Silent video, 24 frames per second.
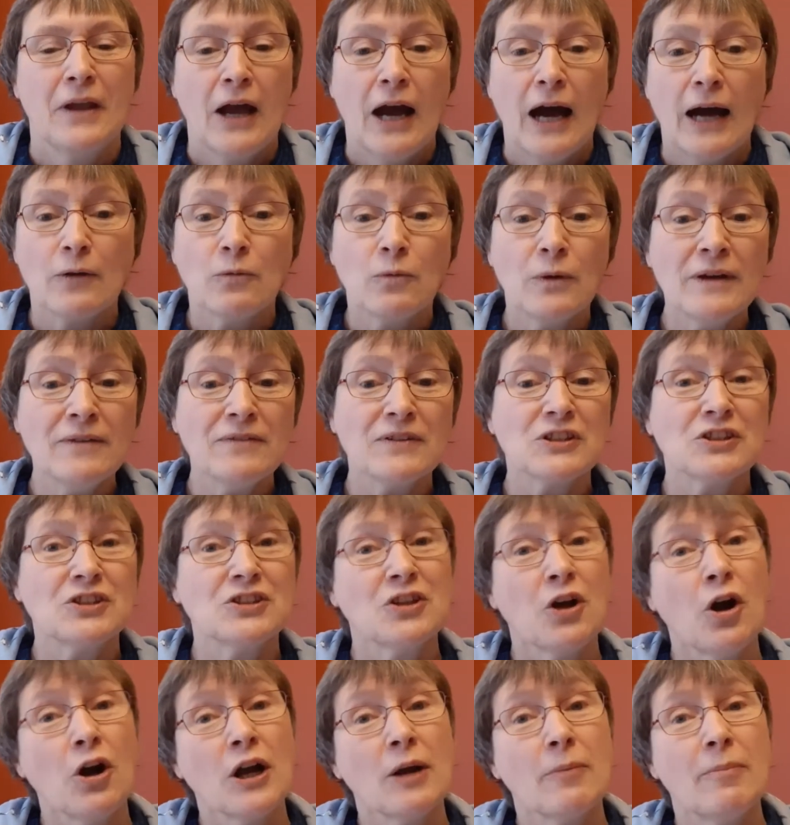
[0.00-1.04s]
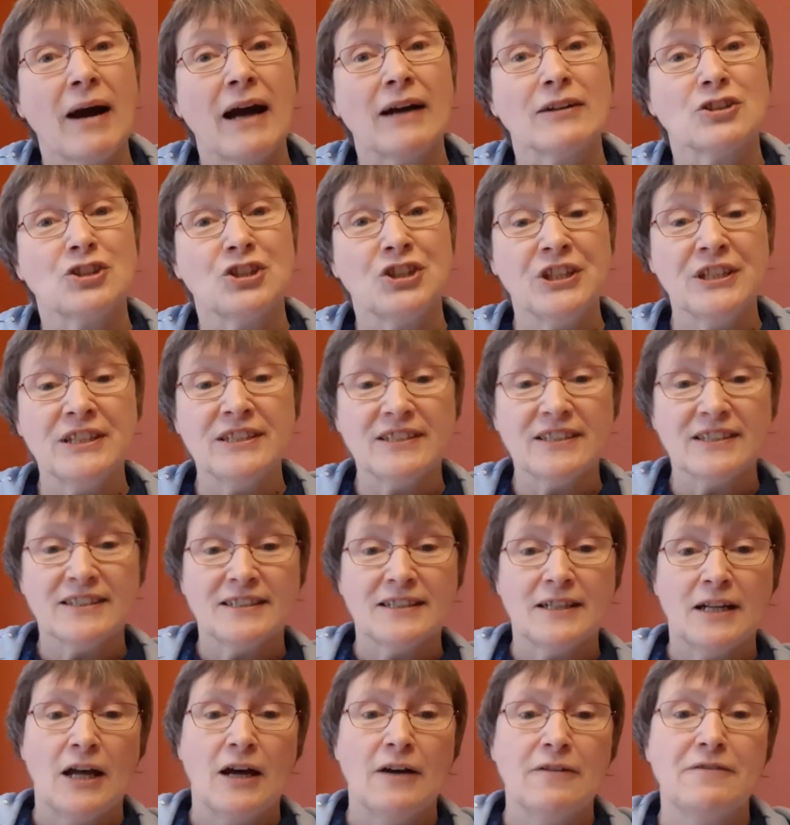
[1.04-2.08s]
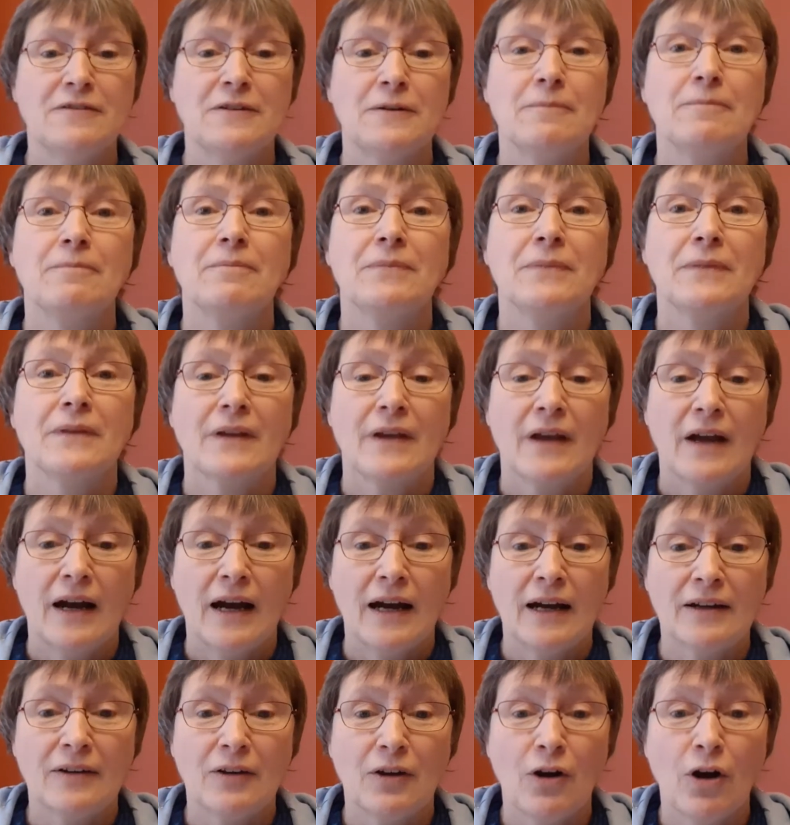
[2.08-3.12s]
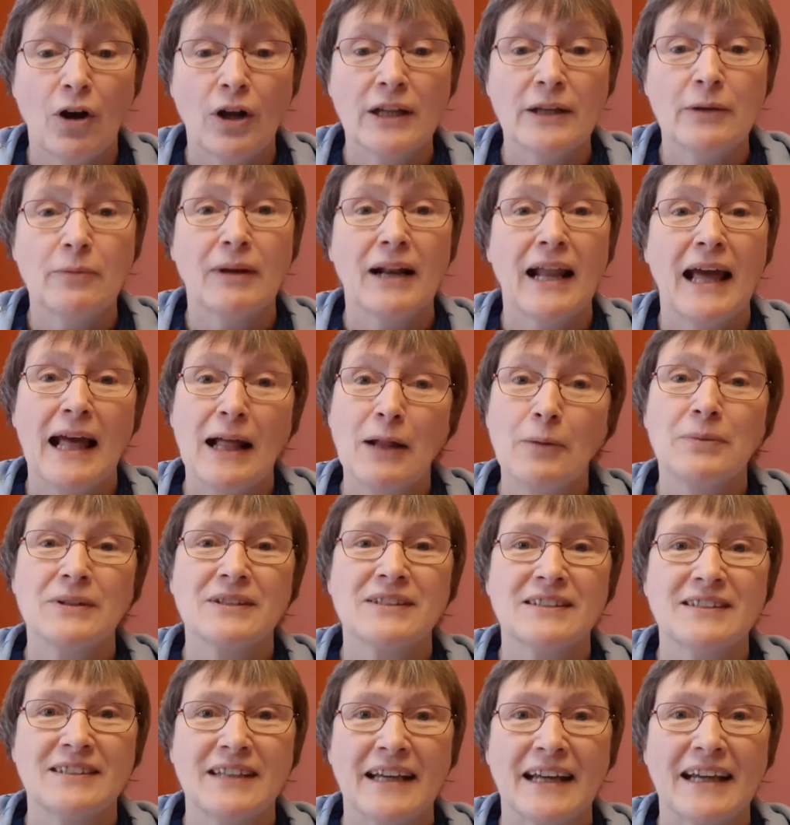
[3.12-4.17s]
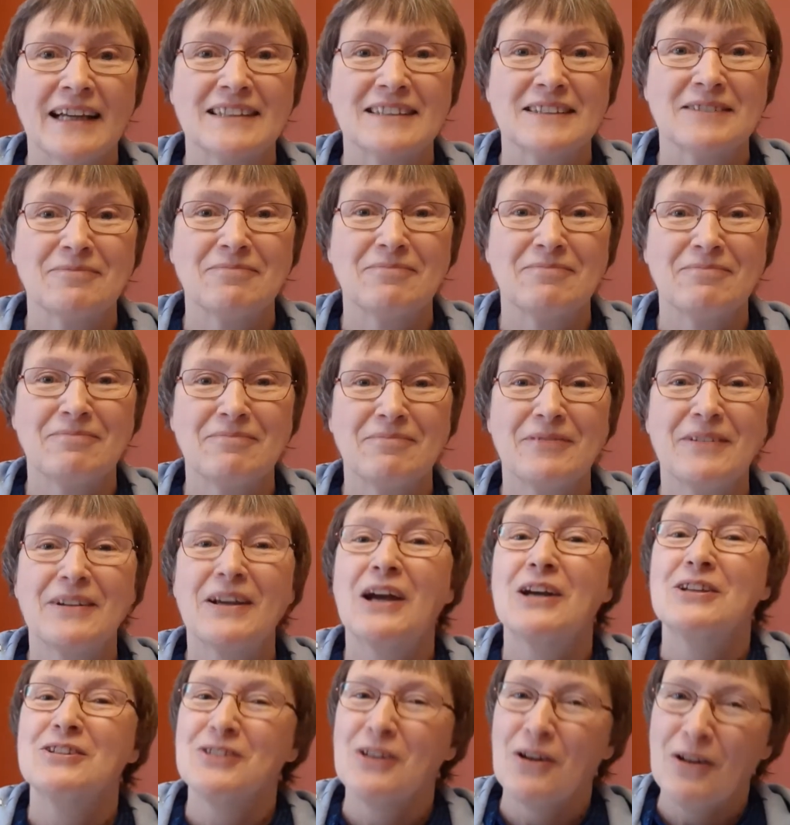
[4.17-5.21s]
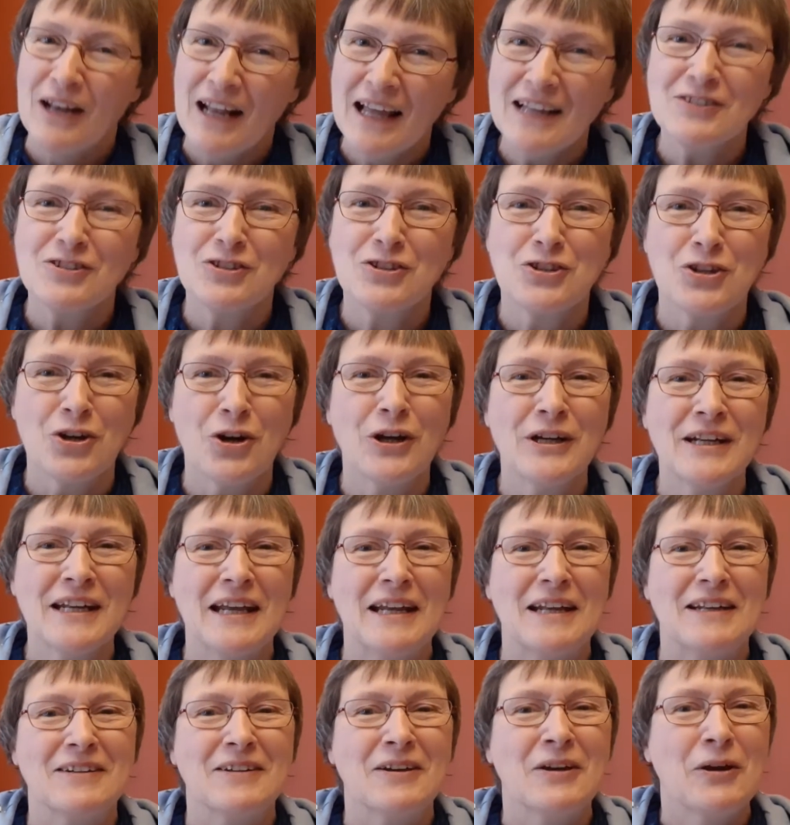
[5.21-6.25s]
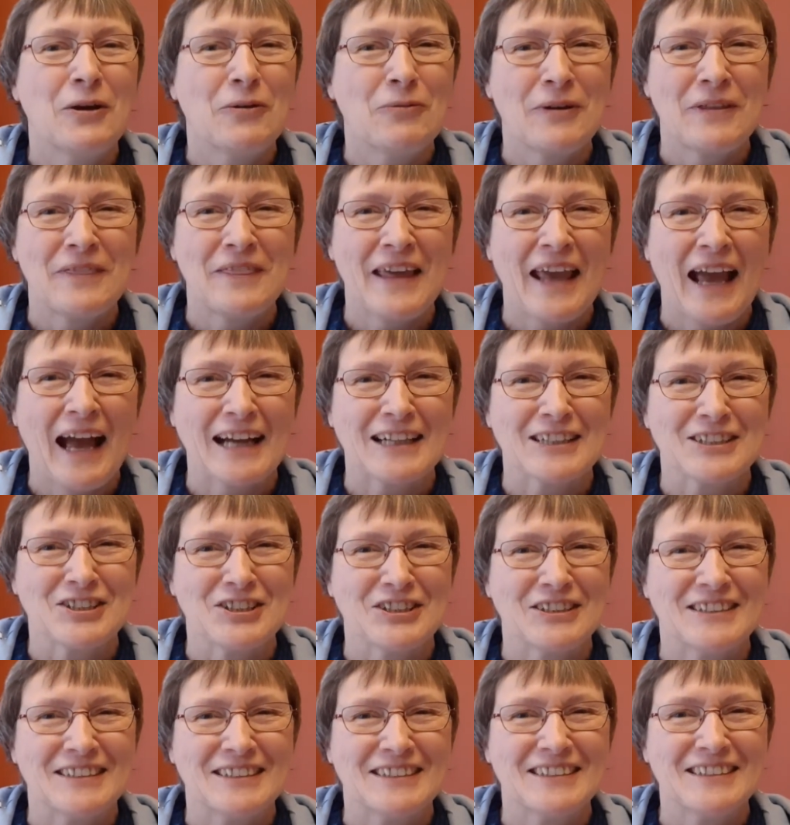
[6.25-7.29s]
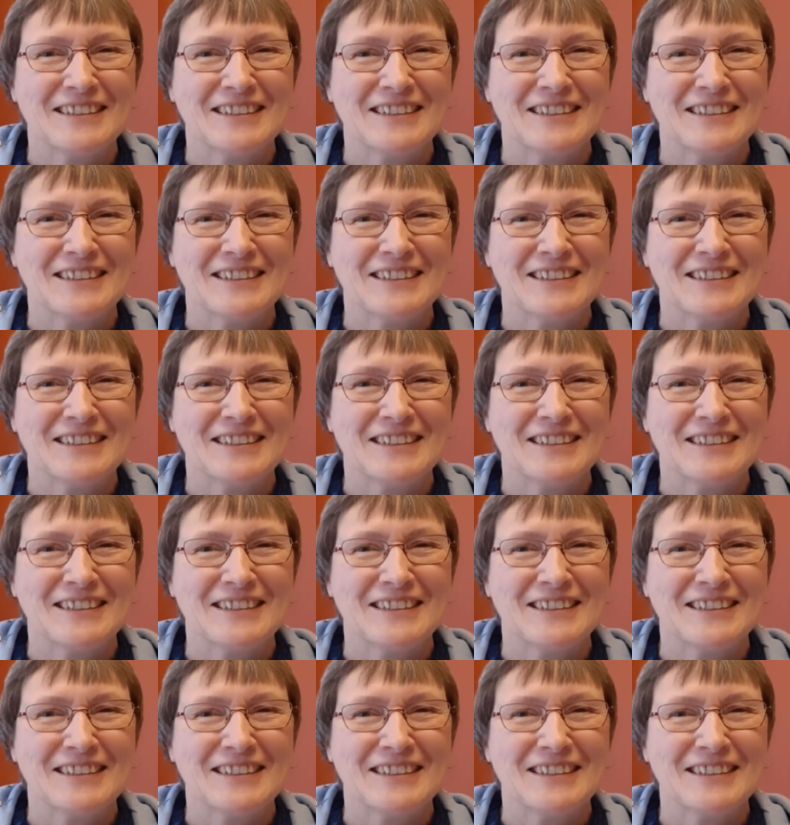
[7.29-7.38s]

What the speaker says: And we've a song about Jesus' love, and Holly will help us sing it. So let's join in with the actions.